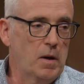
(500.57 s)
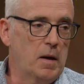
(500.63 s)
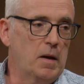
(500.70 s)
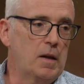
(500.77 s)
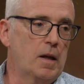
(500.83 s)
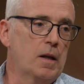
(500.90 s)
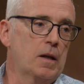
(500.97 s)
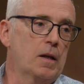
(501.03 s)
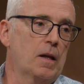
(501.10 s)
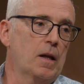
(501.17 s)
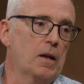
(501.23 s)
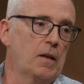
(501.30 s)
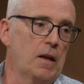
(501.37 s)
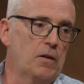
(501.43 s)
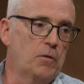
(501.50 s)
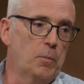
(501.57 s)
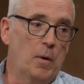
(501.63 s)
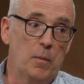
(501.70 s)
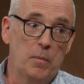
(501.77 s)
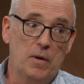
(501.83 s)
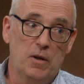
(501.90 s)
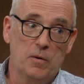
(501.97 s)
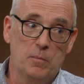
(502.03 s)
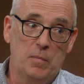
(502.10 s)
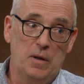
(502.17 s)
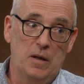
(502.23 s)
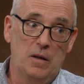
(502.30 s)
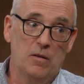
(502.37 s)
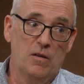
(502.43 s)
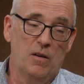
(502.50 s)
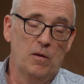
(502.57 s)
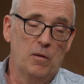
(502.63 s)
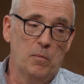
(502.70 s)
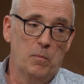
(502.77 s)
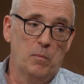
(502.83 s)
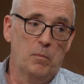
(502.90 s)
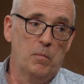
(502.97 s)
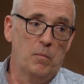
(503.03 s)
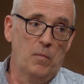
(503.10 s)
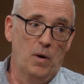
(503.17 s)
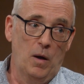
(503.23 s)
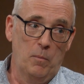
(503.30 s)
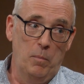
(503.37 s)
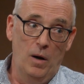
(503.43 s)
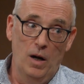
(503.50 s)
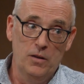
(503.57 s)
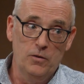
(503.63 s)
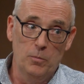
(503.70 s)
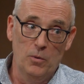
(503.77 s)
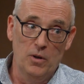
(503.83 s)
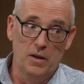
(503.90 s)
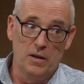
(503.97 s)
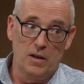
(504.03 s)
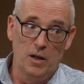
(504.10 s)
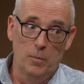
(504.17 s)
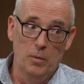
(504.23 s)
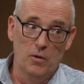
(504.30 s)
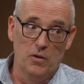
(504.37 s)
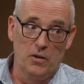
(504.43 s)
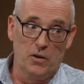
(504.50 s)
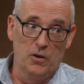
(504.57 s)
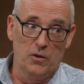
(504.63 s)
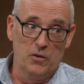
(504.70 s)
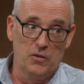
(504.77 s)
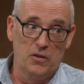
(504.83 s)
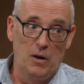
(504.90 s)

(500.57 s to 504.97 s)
and, and that's probably going to be a, a possible at a couple of the gardens,